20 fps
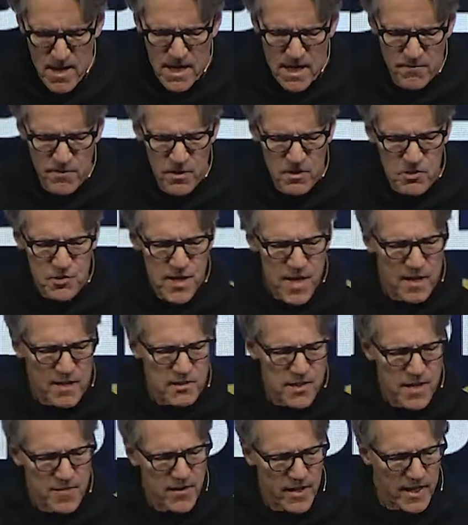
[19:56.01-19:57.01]
In verse
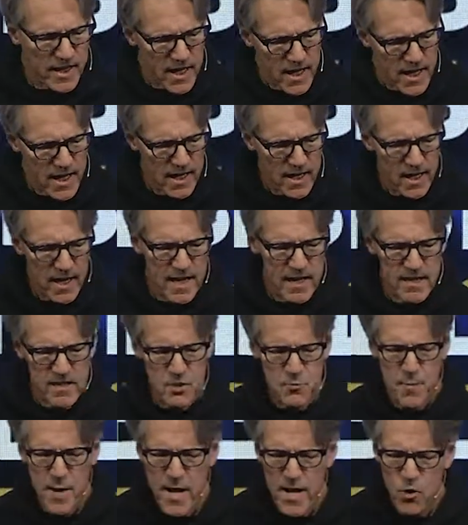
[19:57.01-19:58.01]
six, and the king and
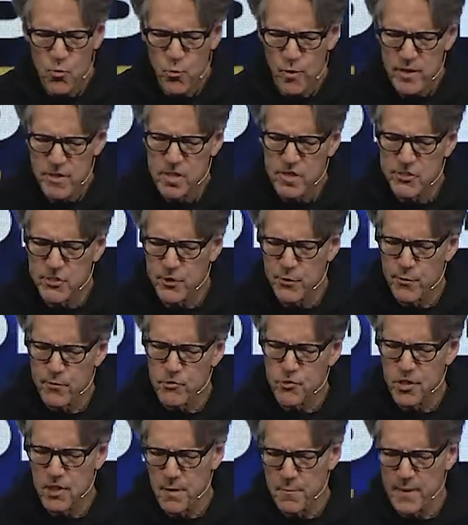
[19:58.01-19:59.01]
his men went to
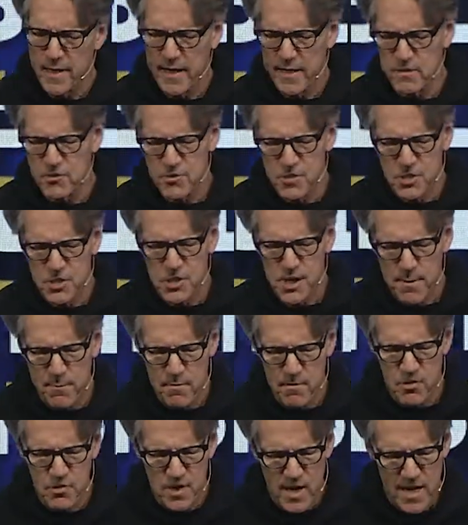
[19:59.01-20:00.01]
Jerusalem against the
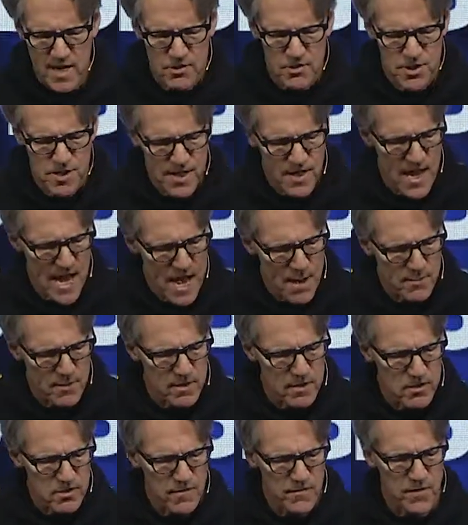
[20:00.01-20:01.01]
Jebusites, the
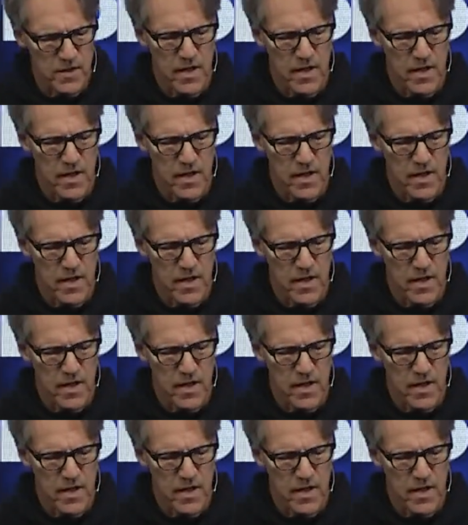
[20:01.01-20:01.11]
inhabitants of